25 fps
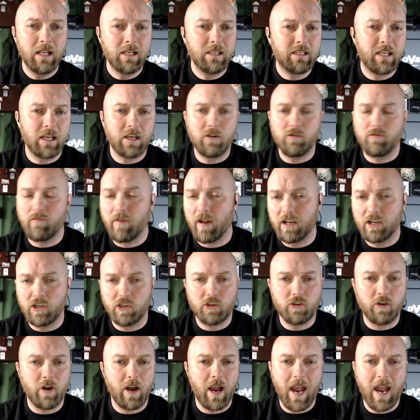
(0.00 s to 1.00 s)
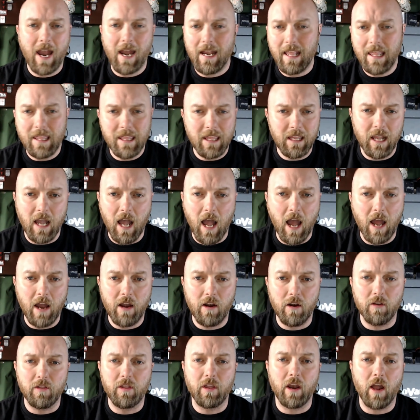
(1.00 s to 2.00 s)
didn't register anything
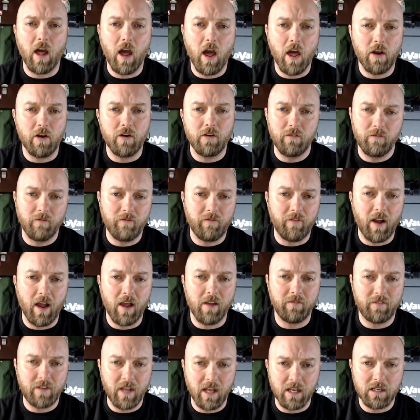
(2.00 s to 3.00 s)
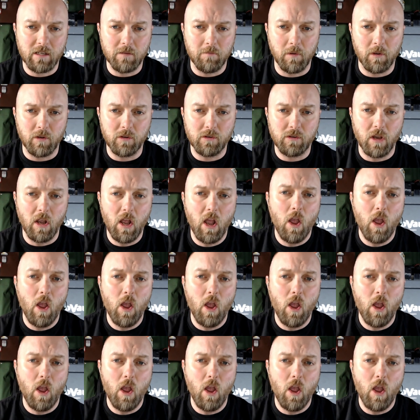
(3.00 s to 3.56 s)
higher than 105 decibels